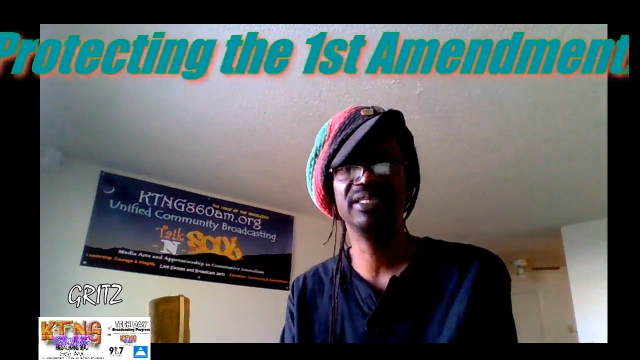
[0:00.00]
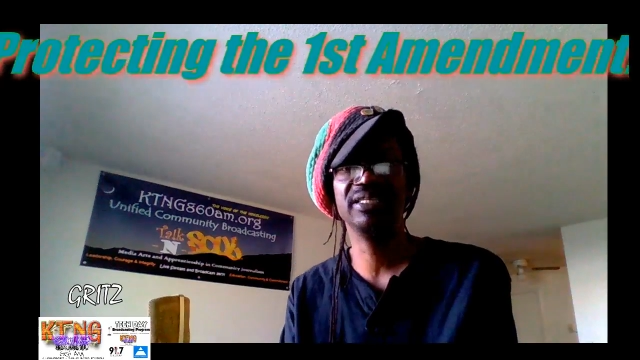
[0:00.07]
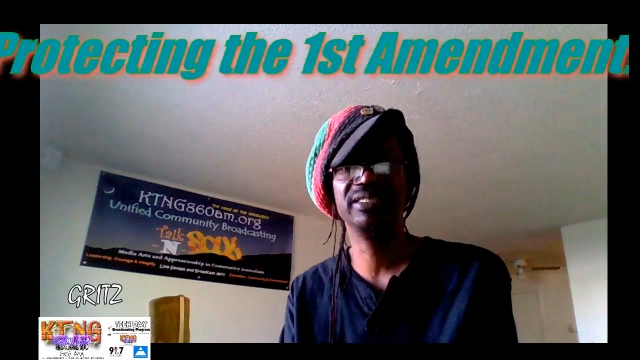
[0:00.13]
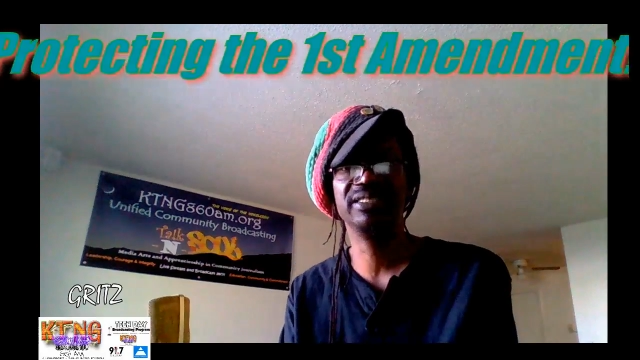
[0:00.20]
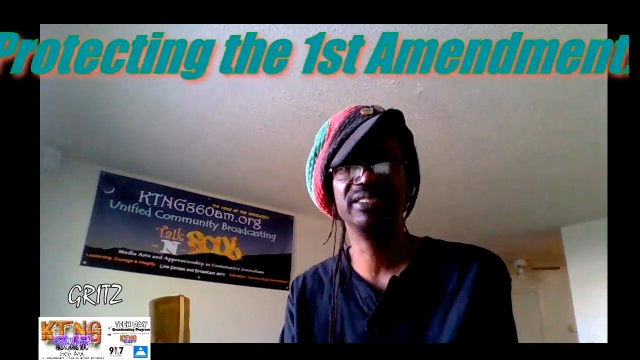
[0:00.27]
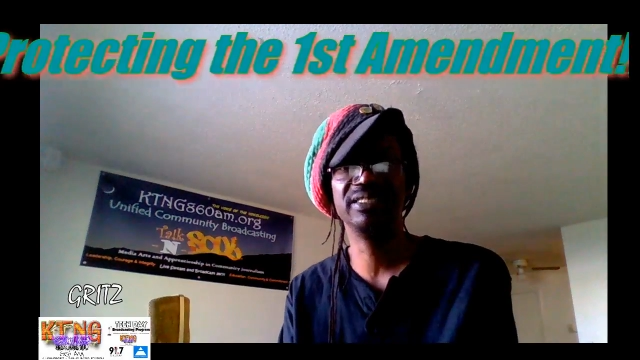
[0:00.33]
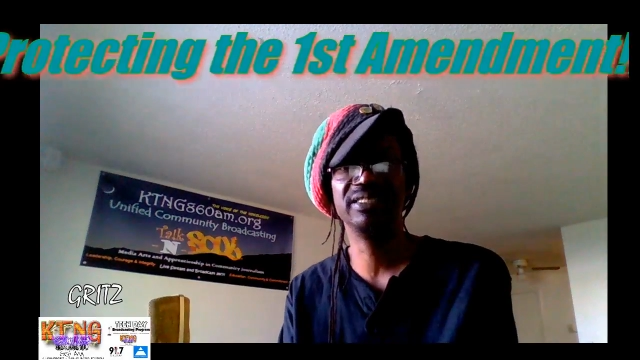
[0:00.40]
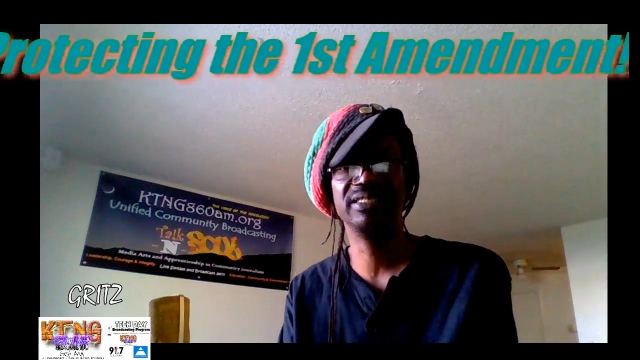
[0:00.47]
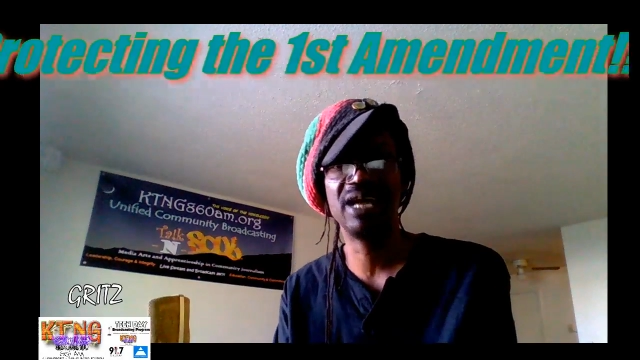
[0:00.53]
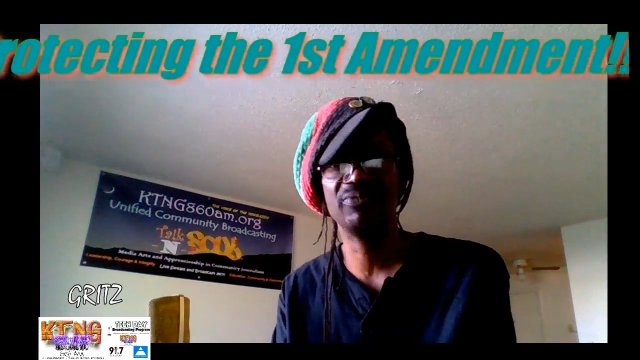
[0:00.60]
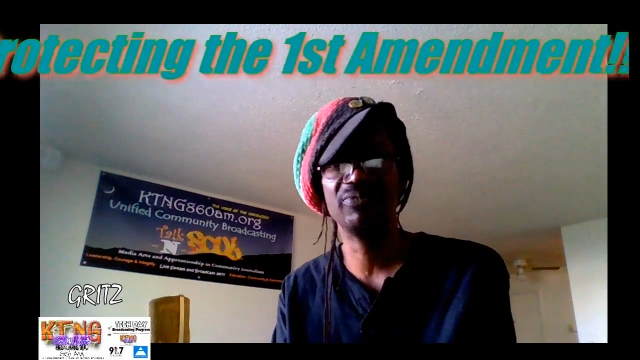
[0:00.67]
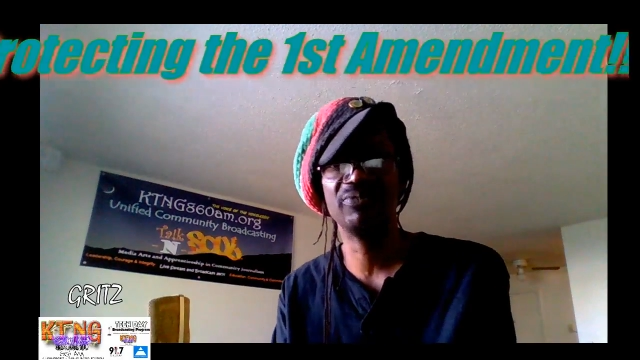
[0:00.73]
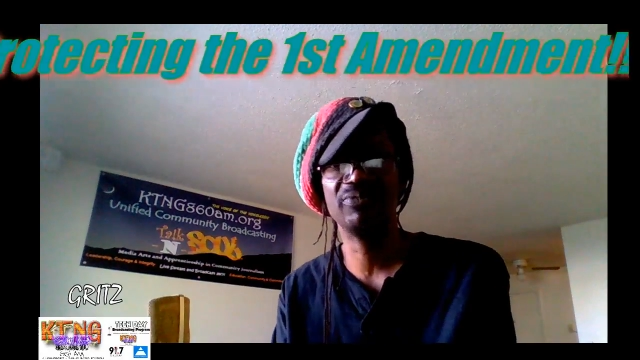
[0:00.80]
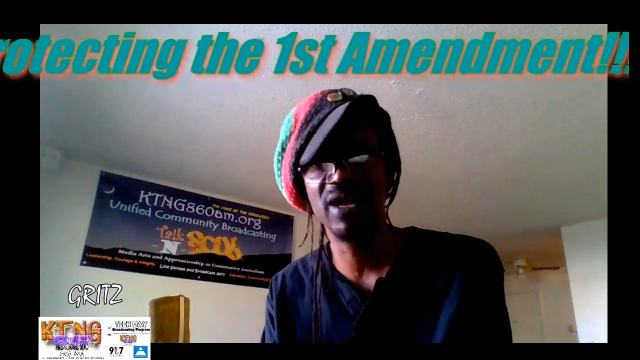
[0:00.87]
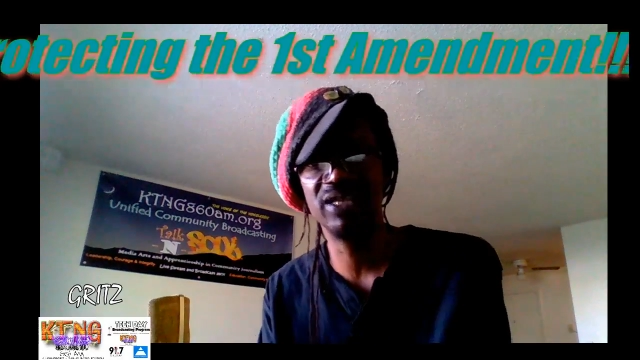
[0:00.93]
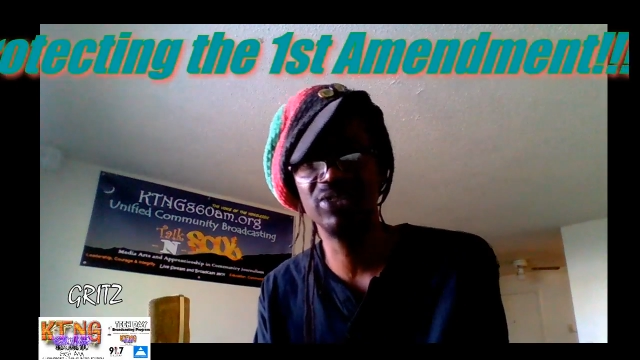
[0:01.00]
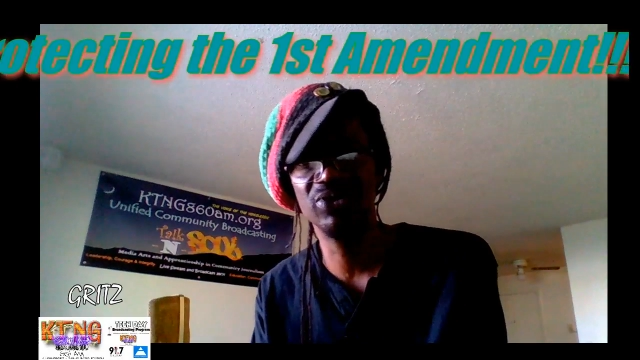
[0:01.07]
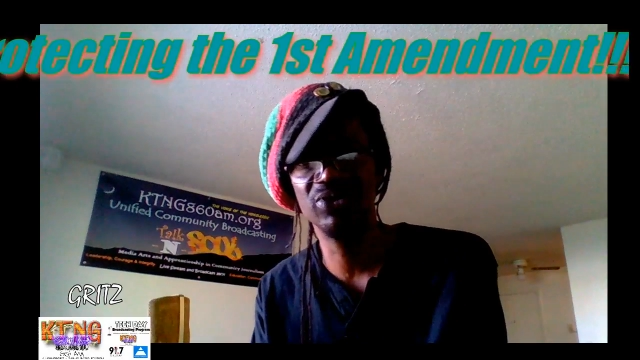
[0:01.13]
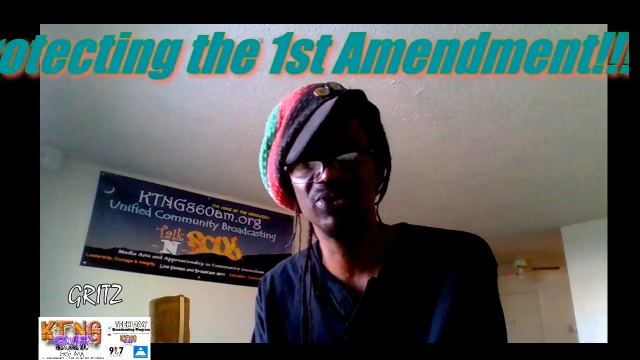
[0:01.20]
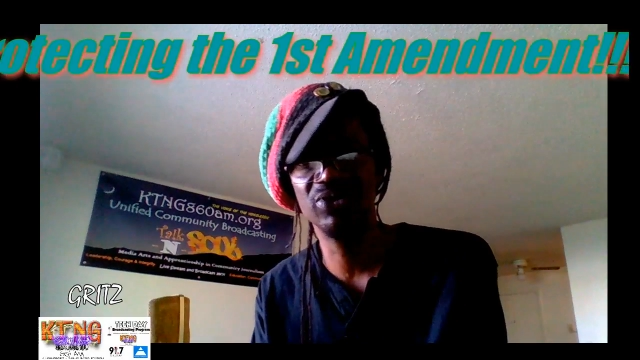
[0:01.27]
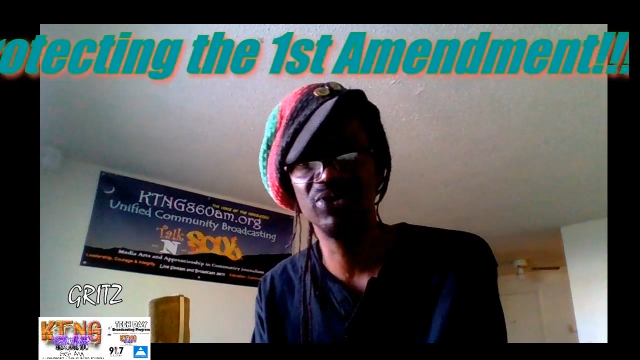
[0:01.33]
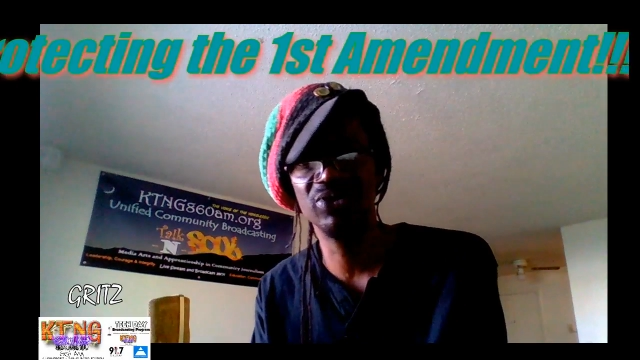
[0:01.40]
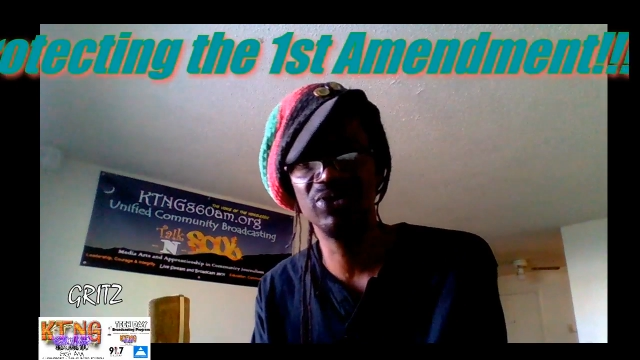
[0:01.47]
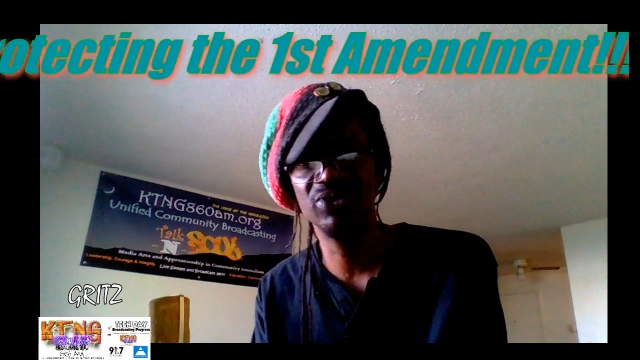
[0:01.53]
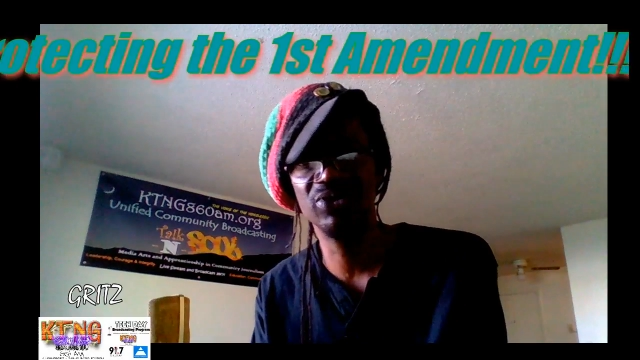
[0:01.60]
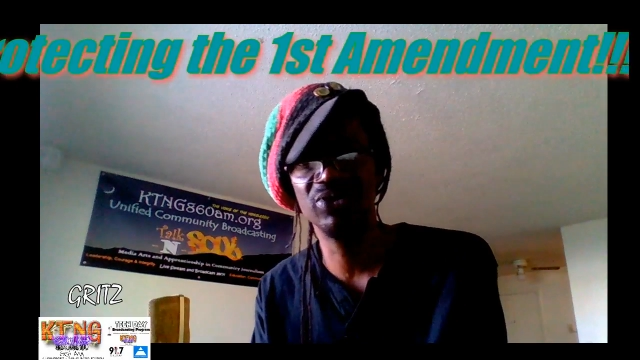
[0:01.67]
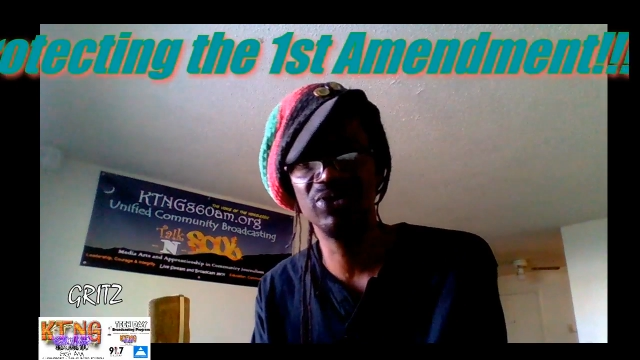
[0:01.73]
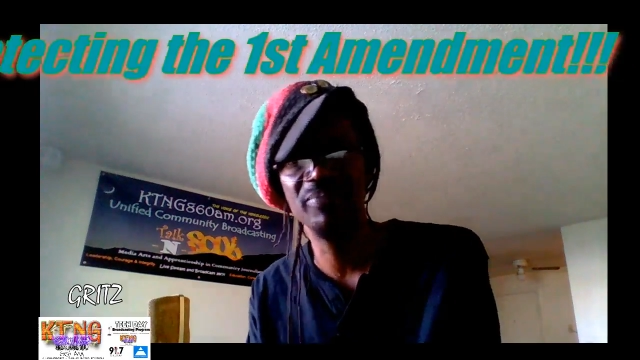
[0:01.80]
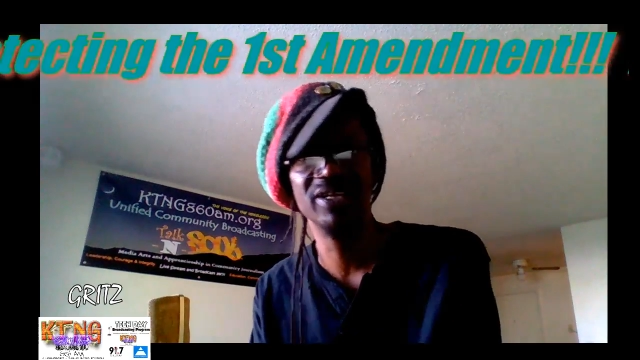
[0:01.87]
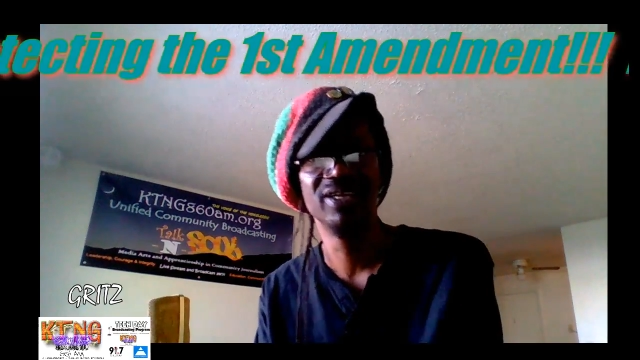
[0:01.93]
did not respond to a request for
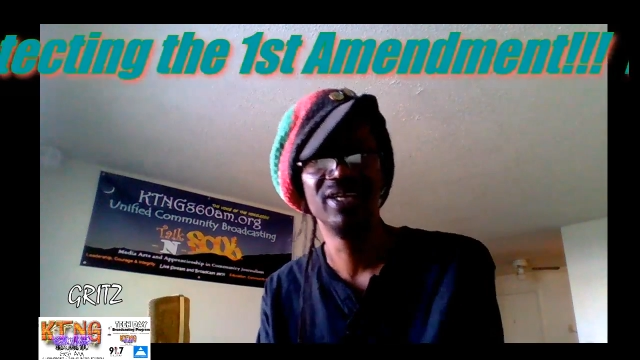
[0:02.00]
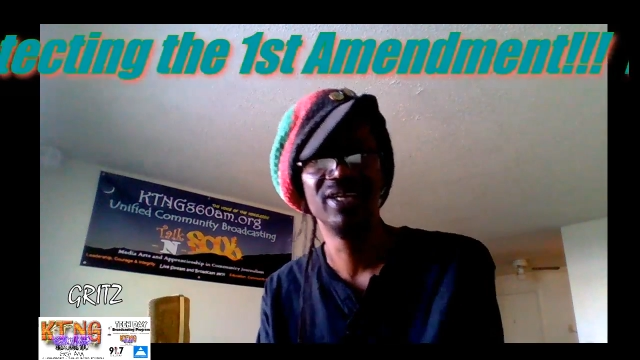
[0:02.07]
comment.